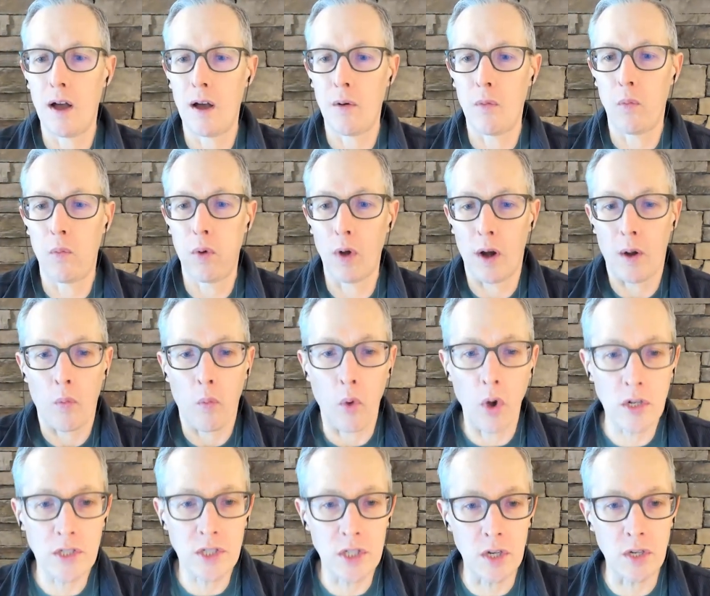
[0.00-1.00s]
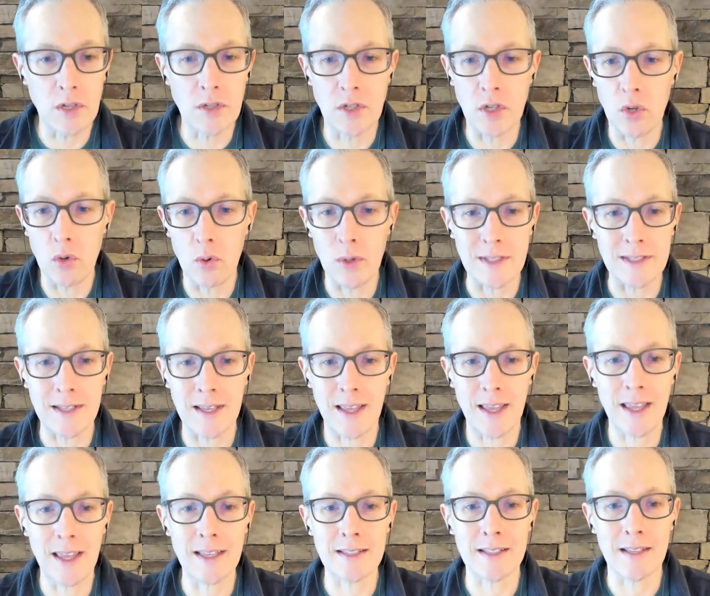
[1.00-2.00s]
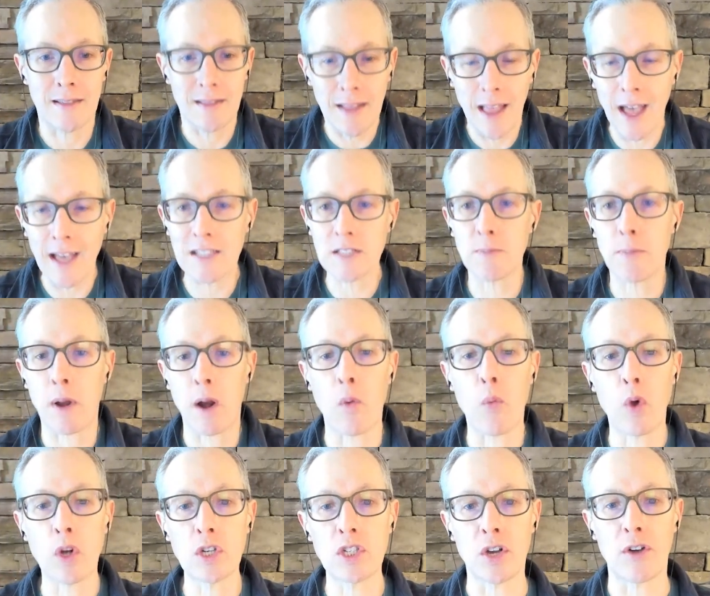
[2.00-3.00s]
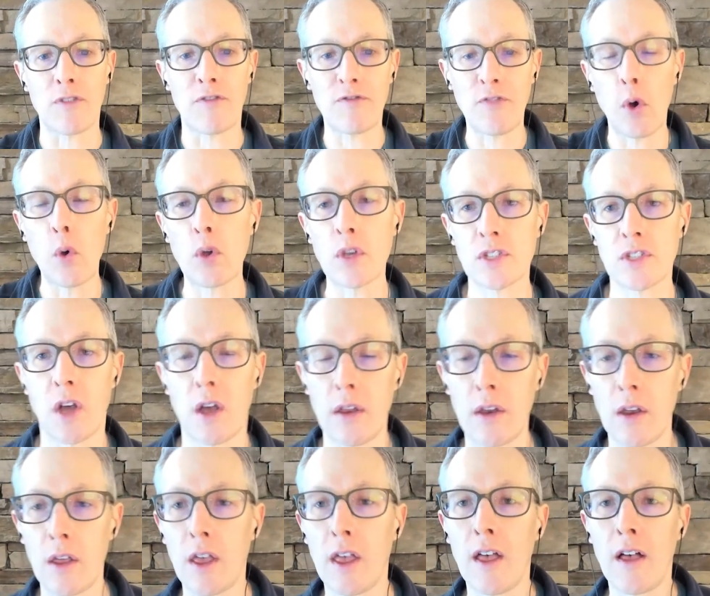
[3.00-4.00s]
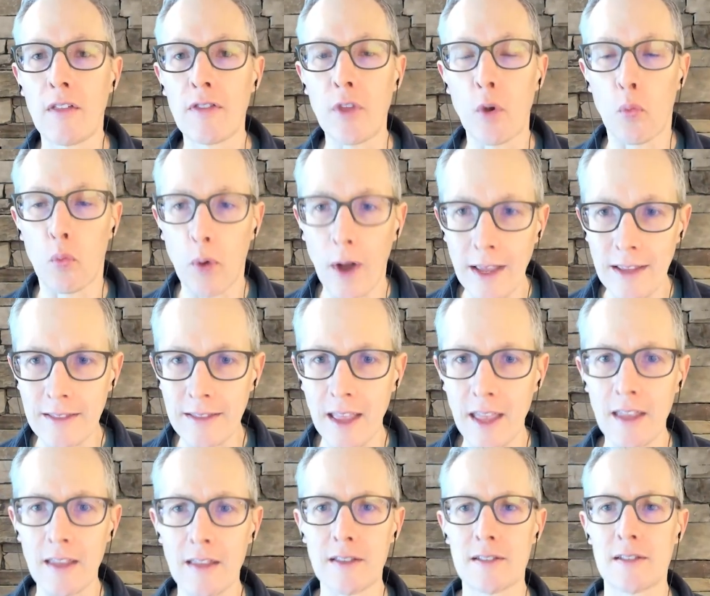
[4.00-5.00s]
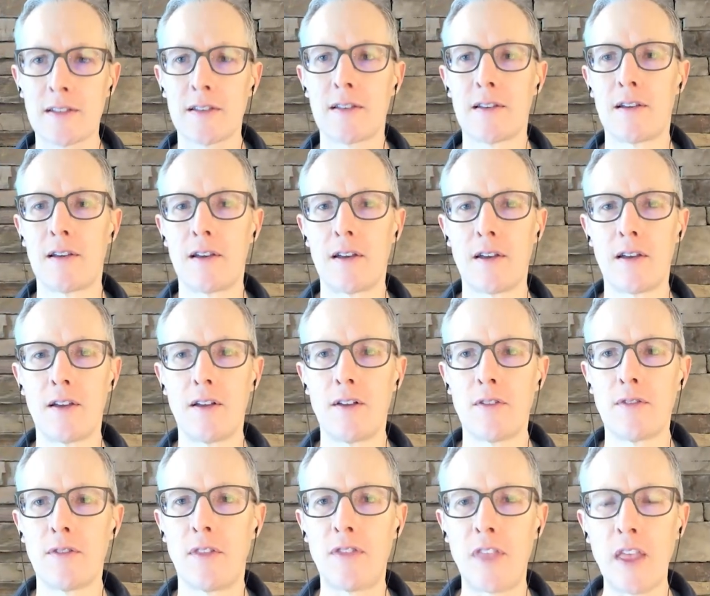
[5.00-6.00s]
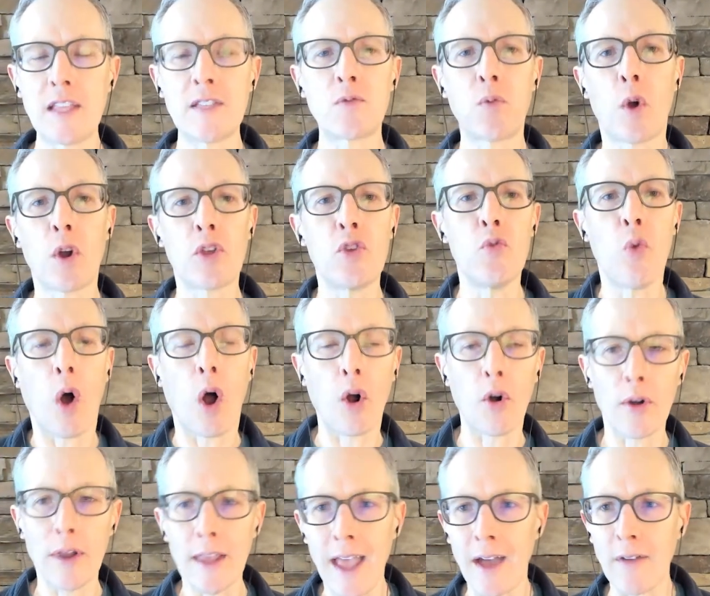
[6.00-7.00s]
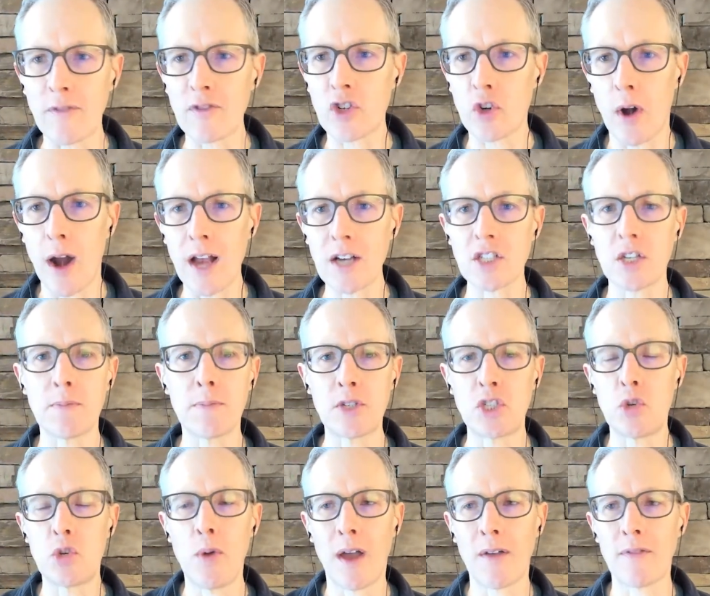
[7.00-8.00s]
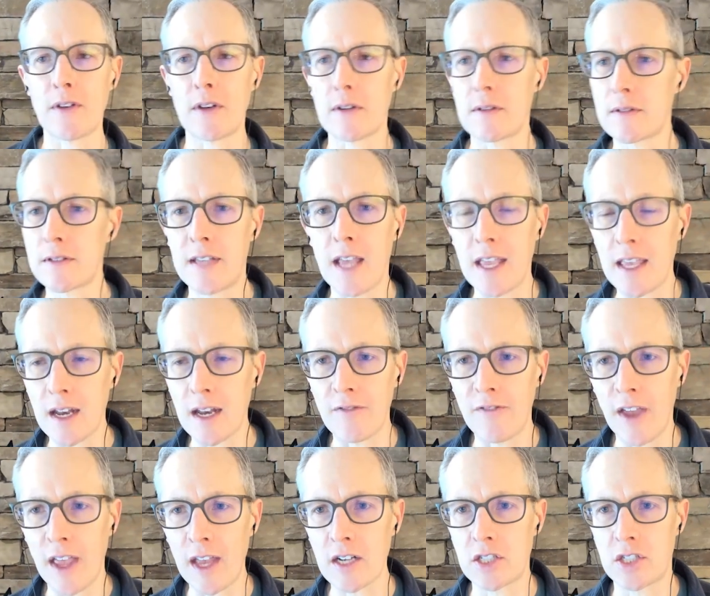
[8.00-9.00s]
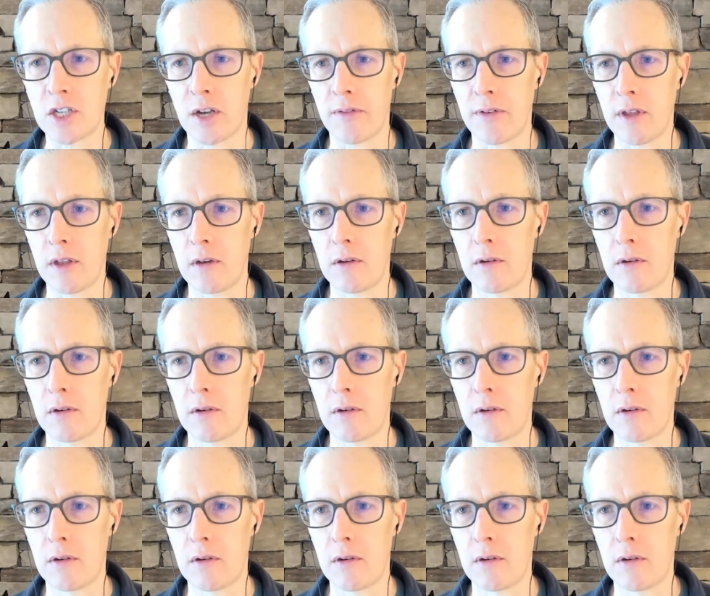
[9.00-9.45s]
what I want you to do is less, but I want you to focus on the right things. The things where you already have traction, but you haven't taken advantage of it.